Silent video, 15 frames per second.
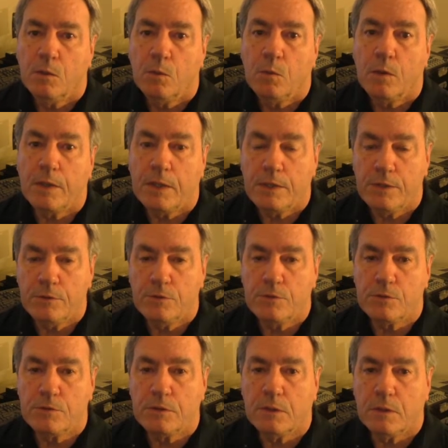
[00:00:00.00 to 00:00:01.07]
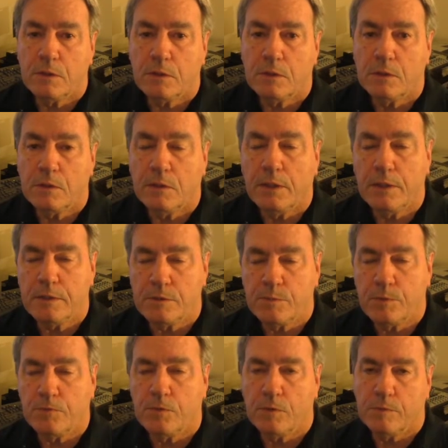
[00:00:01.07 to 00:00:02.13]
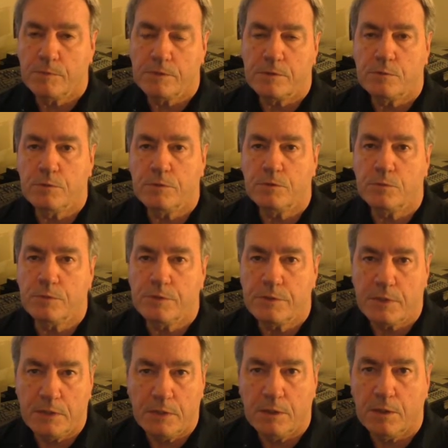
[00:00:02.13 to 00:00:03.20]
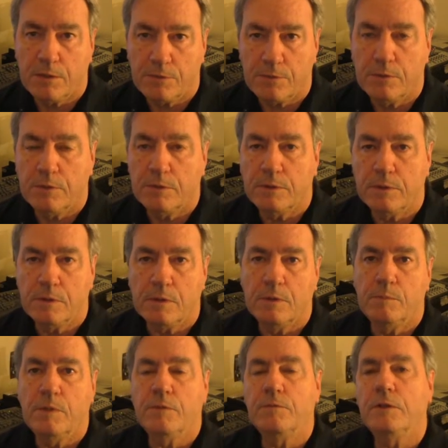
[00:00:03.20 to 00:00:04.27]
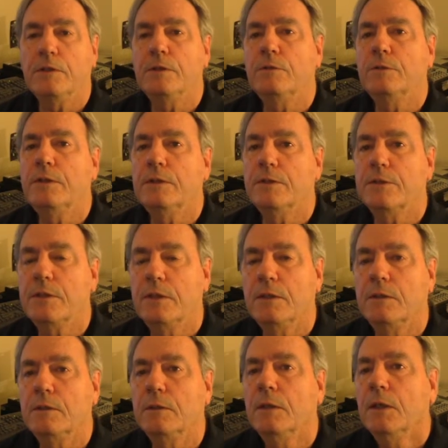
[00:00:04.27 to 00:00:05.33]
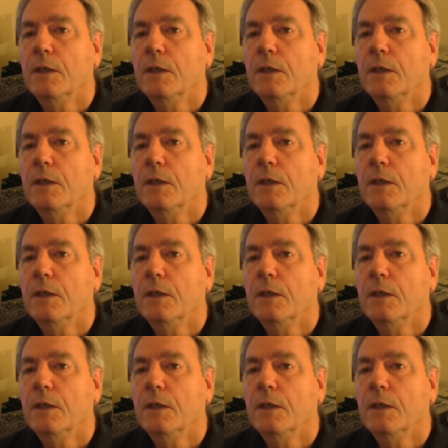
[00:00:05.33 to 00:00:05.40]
what I used on the latest performance, which was King Arthur at the Beverly O'Neill Theater,